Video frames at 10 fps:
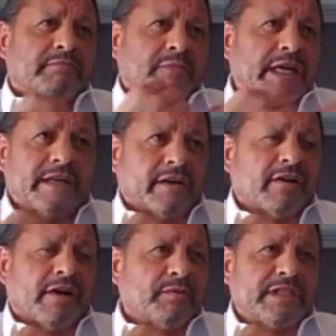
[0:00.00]
Mine are
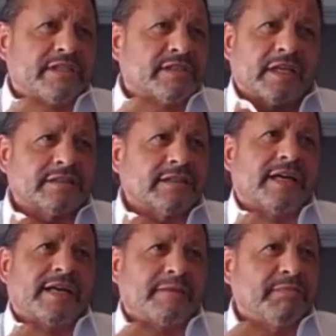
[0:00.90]
always on
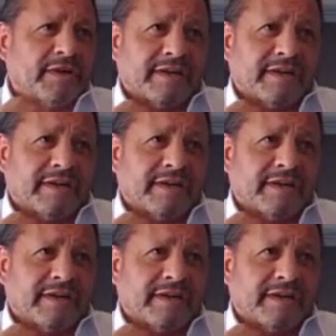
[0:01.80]
time,